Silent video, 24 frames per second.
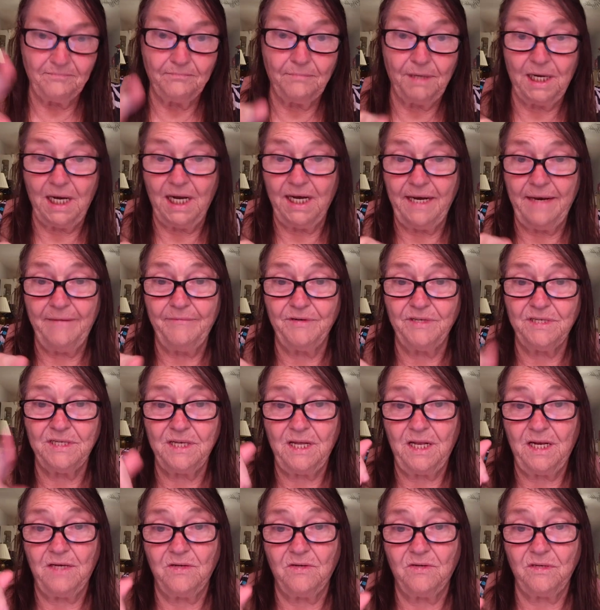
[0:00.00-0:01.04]
But I never
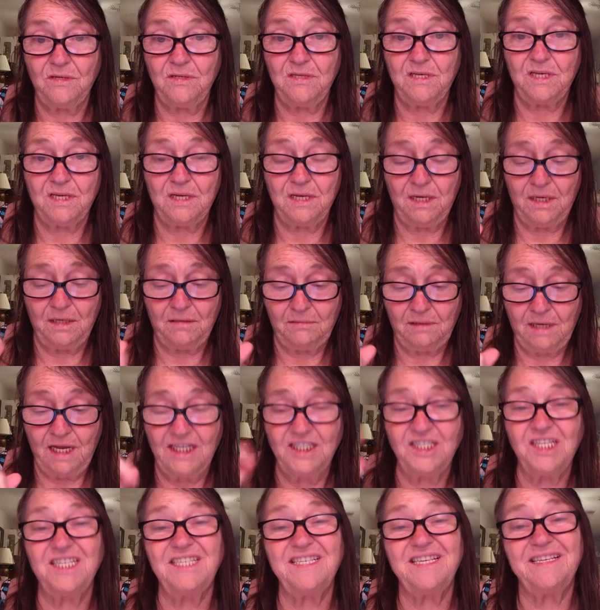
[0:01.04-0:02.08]
said I could sing. I
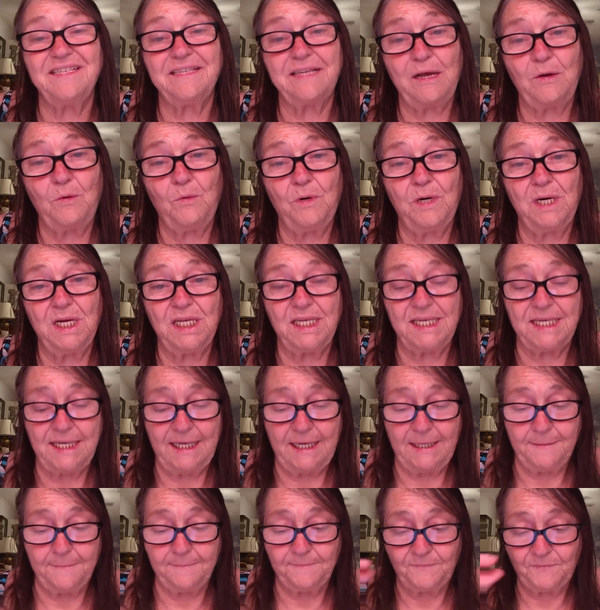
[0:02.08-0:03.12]
just says I want to sing.